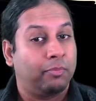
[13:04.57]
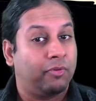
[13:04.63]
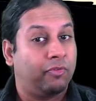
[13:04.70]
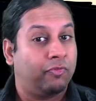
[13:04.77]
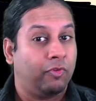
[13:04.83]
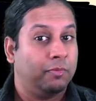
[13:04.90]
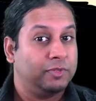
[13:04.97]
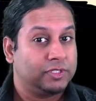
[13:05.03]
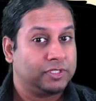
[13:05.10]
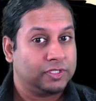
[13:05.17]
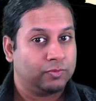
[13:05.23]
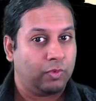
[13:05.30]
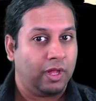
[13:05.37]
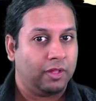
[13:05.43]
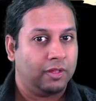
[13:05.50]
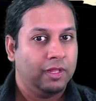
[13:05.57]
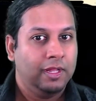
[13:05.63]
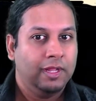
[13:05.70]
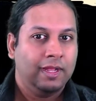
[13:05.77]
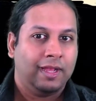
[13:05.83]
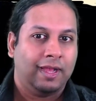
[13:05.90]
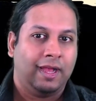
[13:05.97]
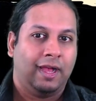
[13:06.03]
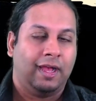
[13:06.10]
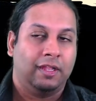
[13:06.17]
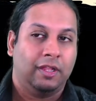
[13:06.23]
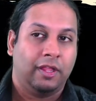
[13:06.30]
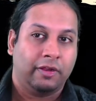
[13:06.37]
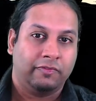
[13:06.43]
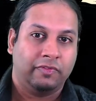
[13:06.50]
performers as well. A
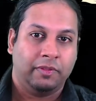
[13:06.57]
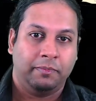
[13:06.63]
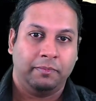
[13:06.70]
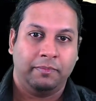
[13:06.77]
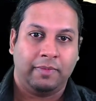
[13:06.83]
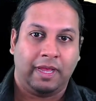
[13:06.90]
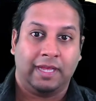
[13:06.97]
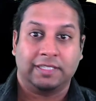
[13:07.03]
lot of them,